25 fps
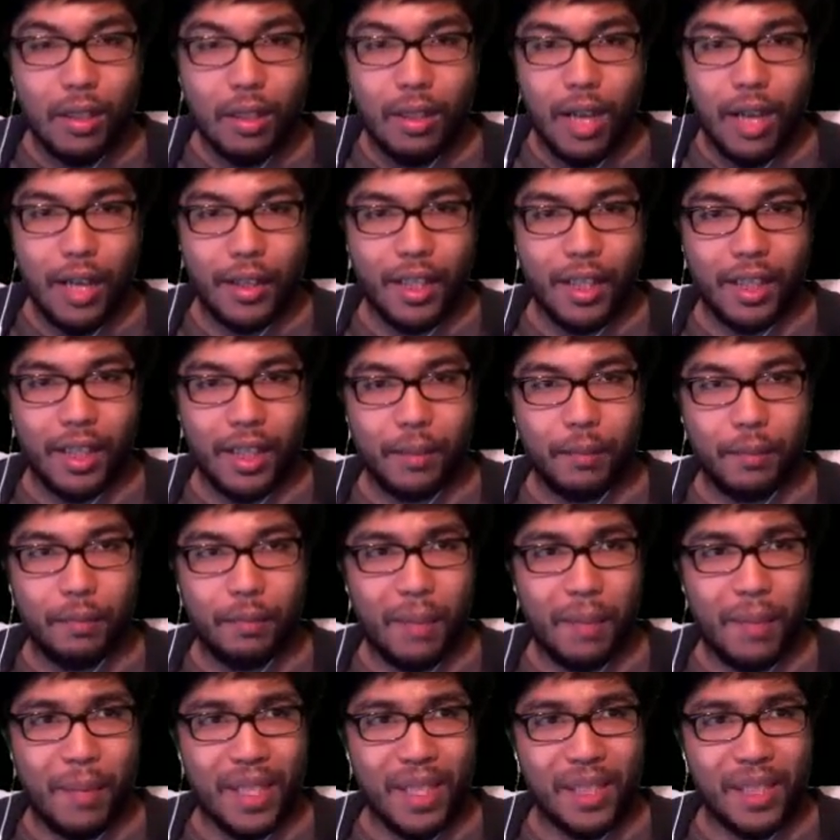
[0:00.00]
I think my
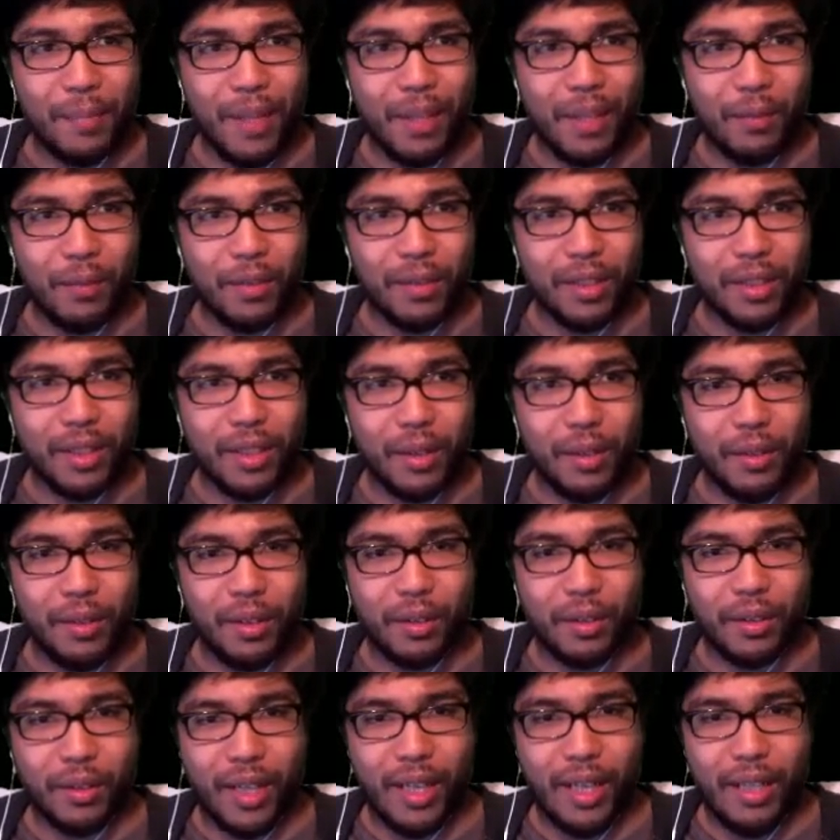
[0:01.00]
best bet was to use the
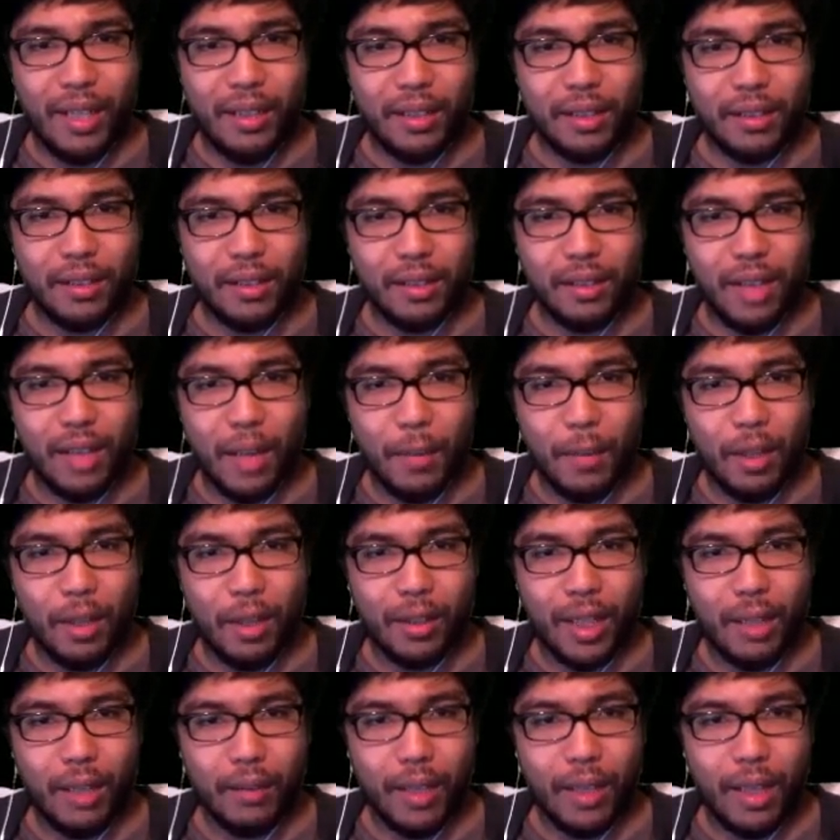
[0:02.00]
grenades. I'm all
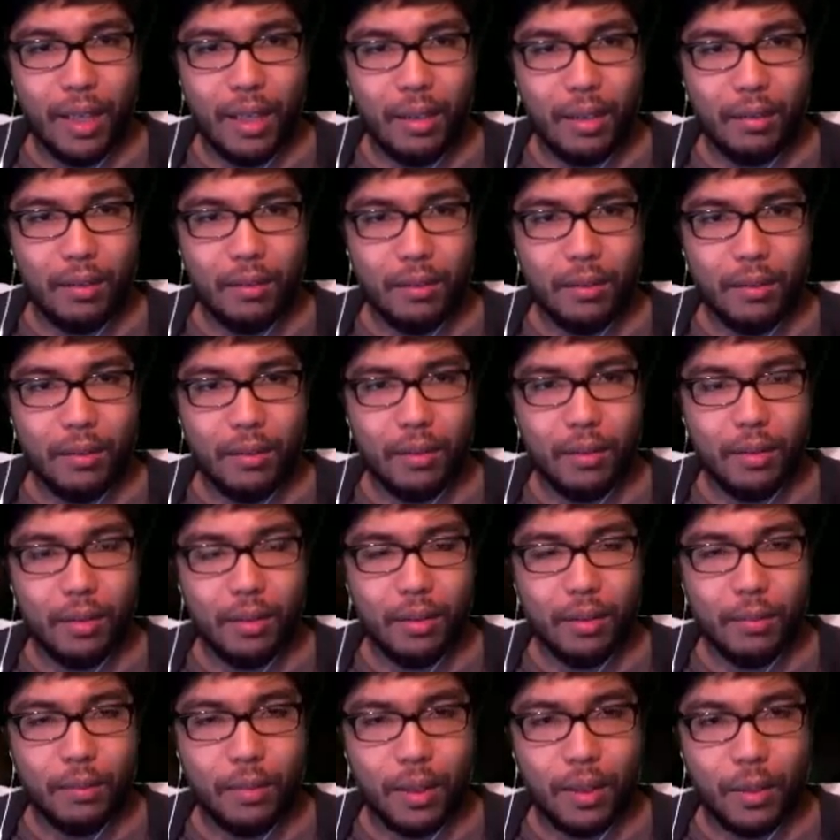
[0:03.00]
out now.
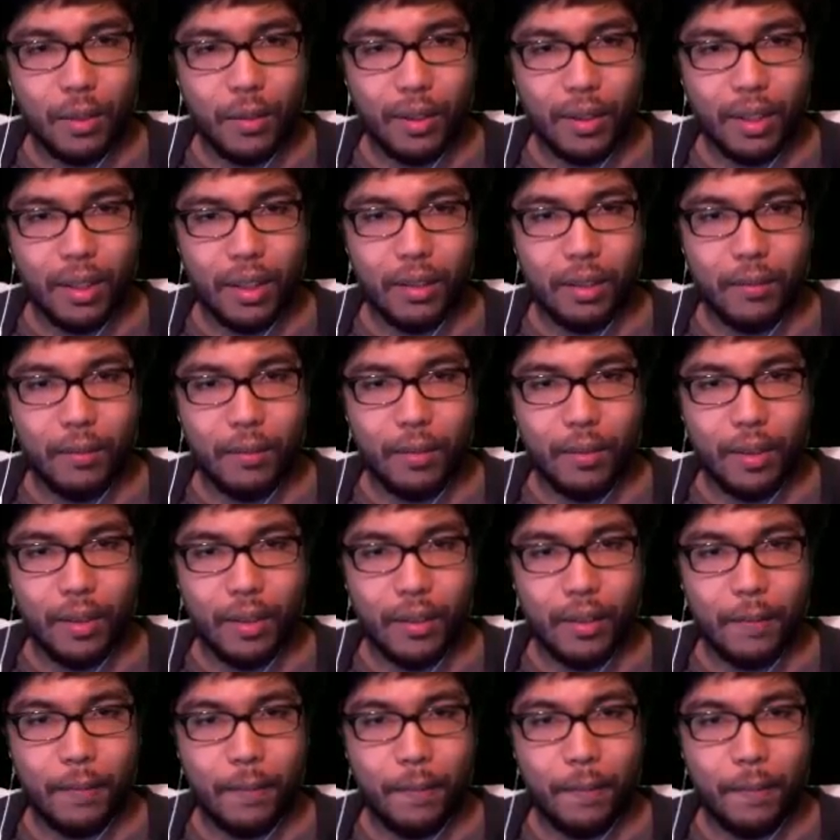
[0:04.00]
But oh, we're good. We're good.